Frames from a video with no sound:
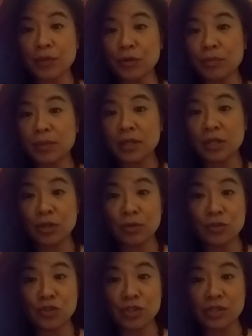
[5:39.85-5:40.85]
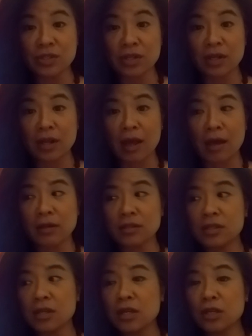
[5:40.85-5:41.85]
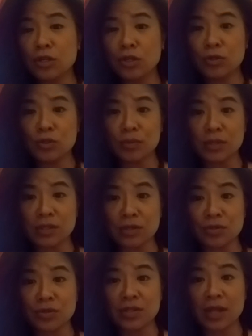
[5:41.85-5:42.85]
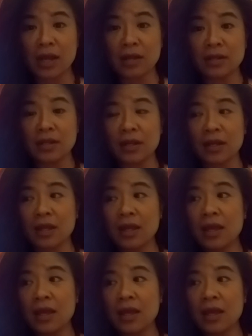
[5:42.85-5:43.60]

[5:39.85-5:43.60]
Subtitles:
There'd be a huge disconnect, huge misunderstanding,